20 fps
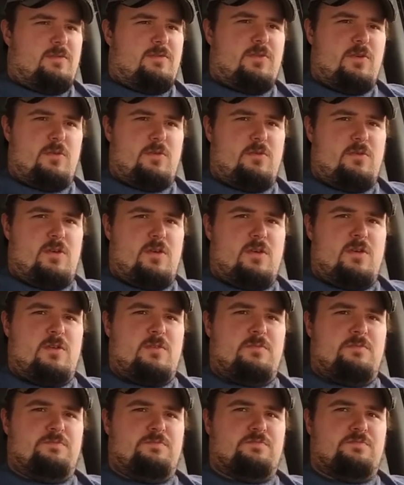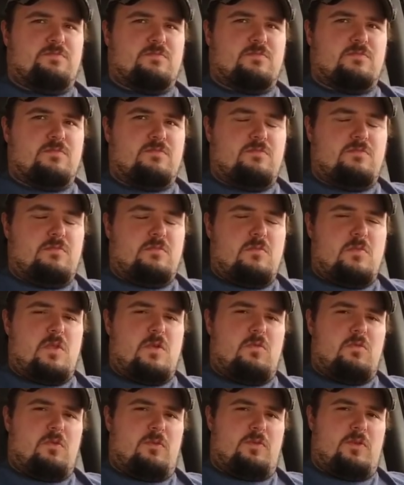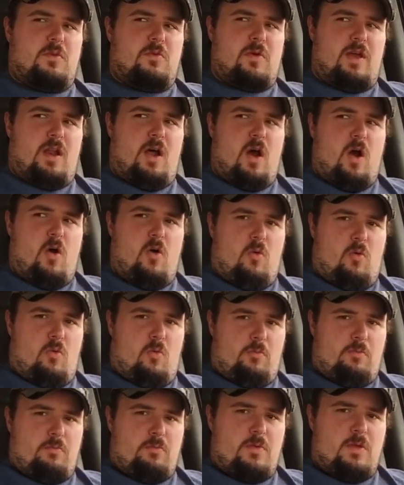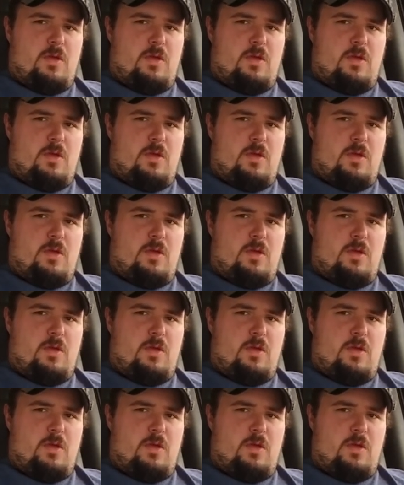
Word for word: food review at home.